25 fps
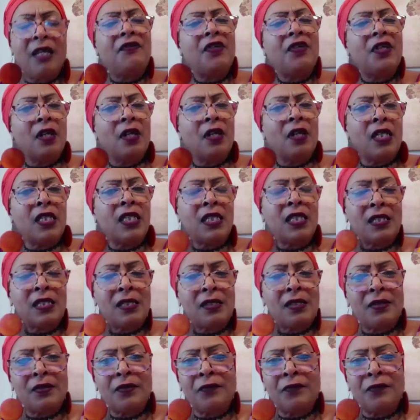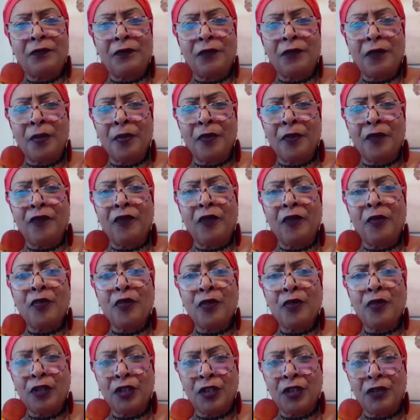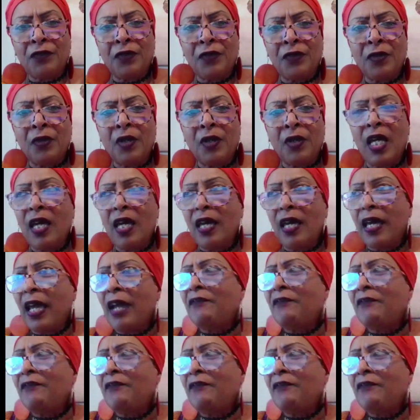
even us from Crozierville.